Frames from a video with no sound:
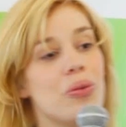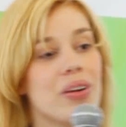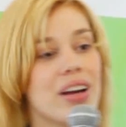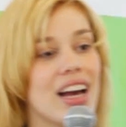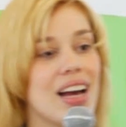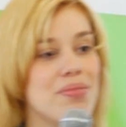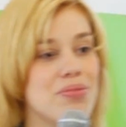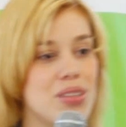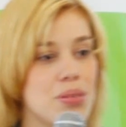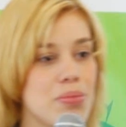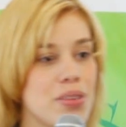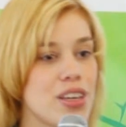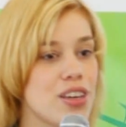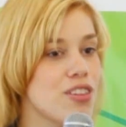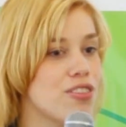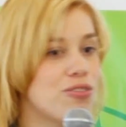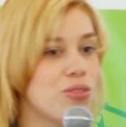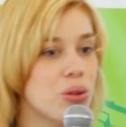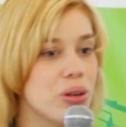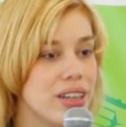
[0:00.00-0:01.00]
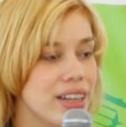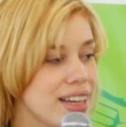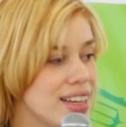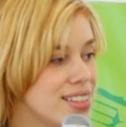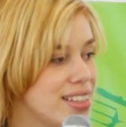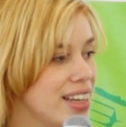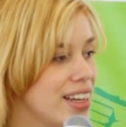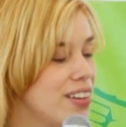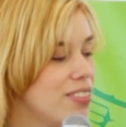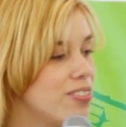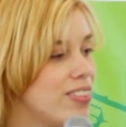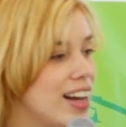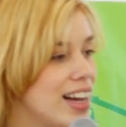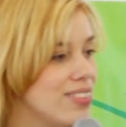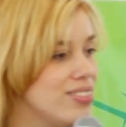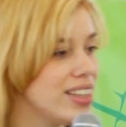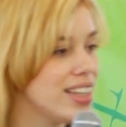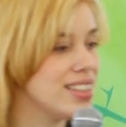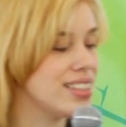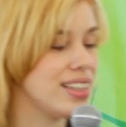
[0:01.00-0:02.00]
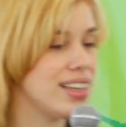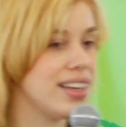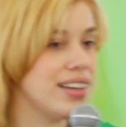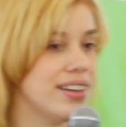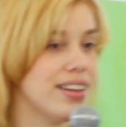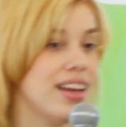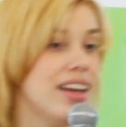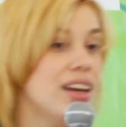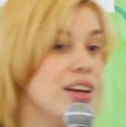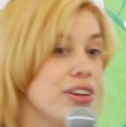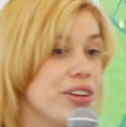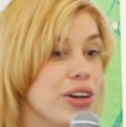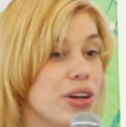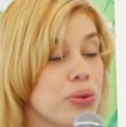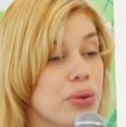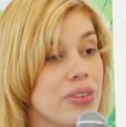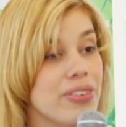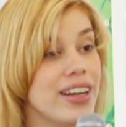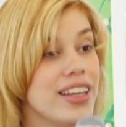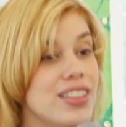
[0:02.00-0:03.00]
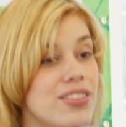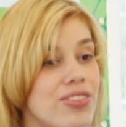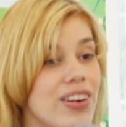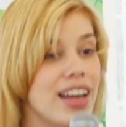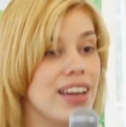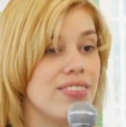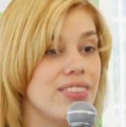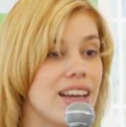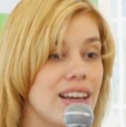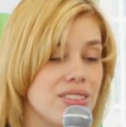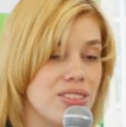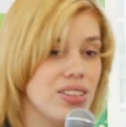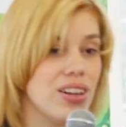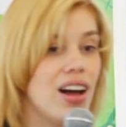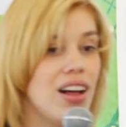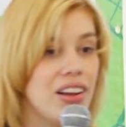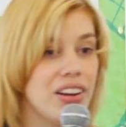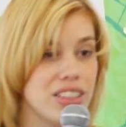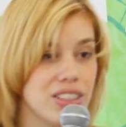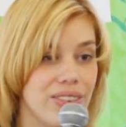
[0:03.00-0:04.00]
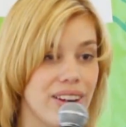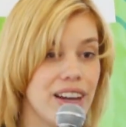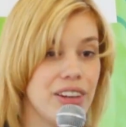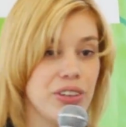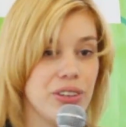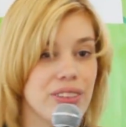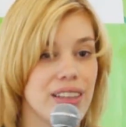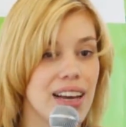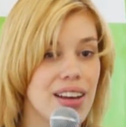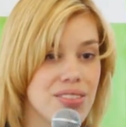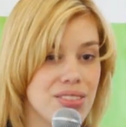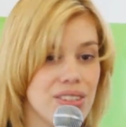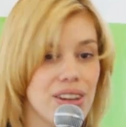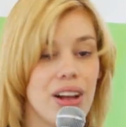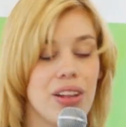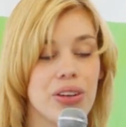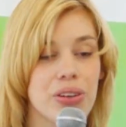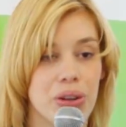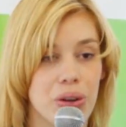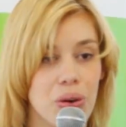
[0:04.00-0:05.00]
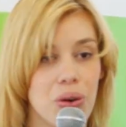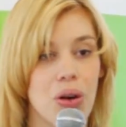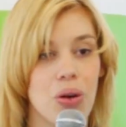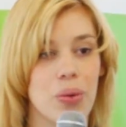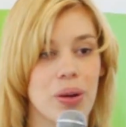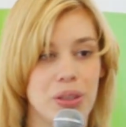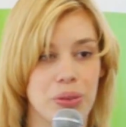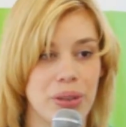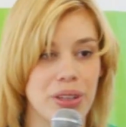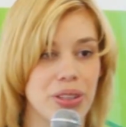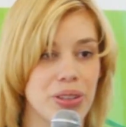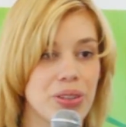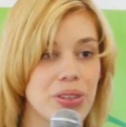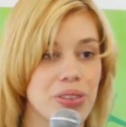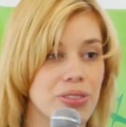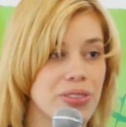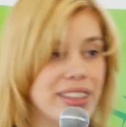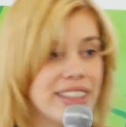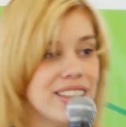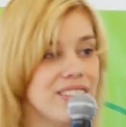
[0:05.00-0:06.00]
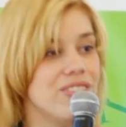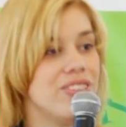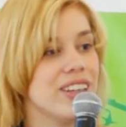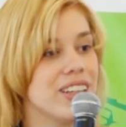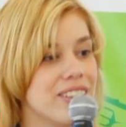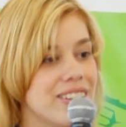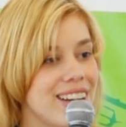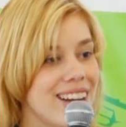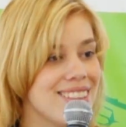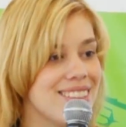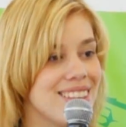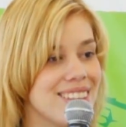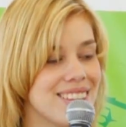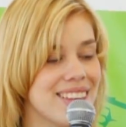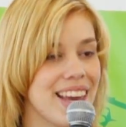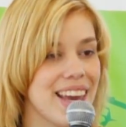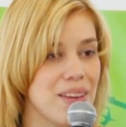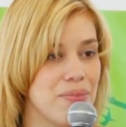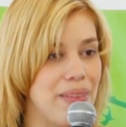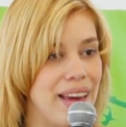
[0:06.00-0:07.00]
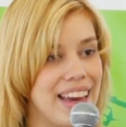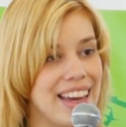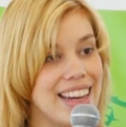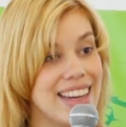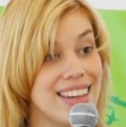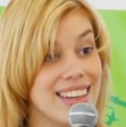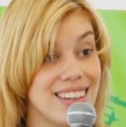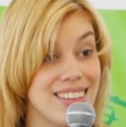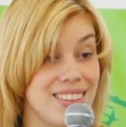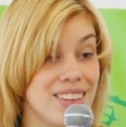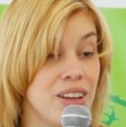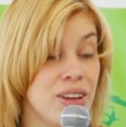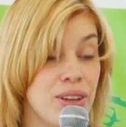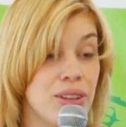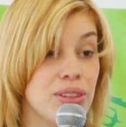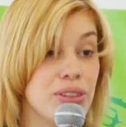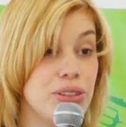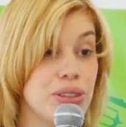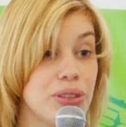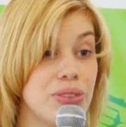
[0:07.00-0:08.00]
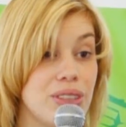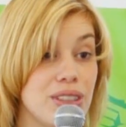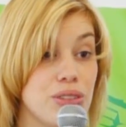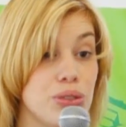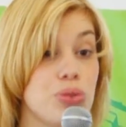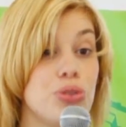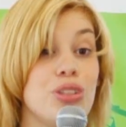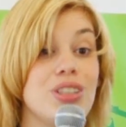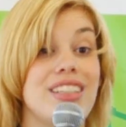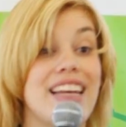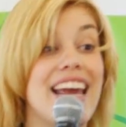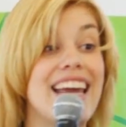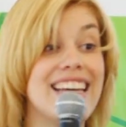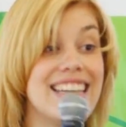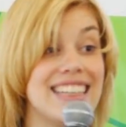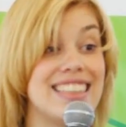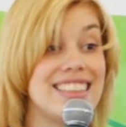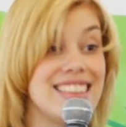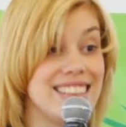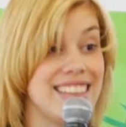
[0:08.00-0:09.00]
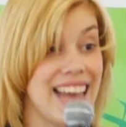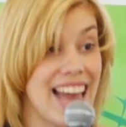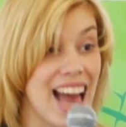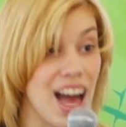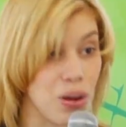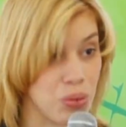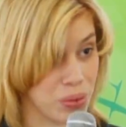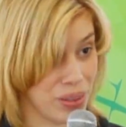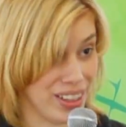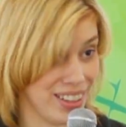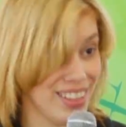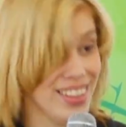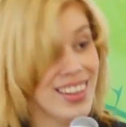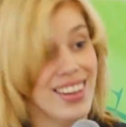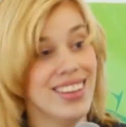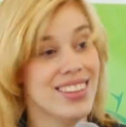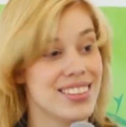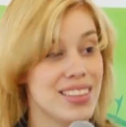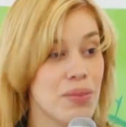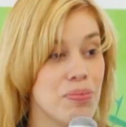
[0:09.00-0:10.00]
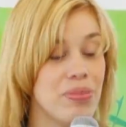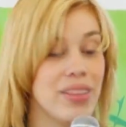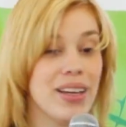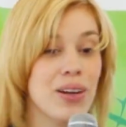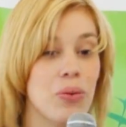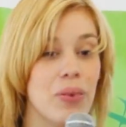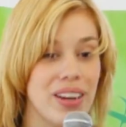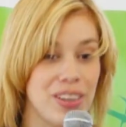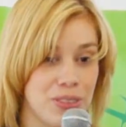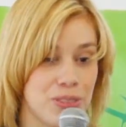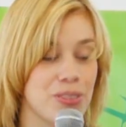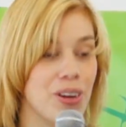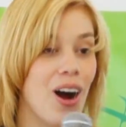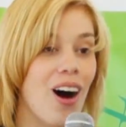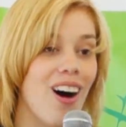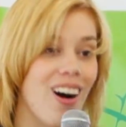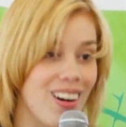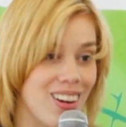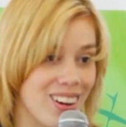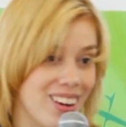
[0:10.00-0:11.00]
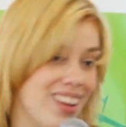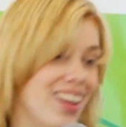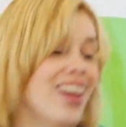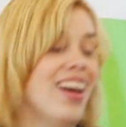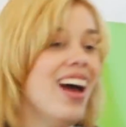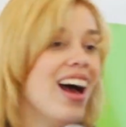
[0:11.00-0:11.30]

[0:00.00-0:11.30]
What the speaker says: will come to me 4 days in, 5 days in, we raised $5,000 of a $100,000 goal. What do we do to reinvigorate this campaign? And the truth is you should take it down. Something went wrong.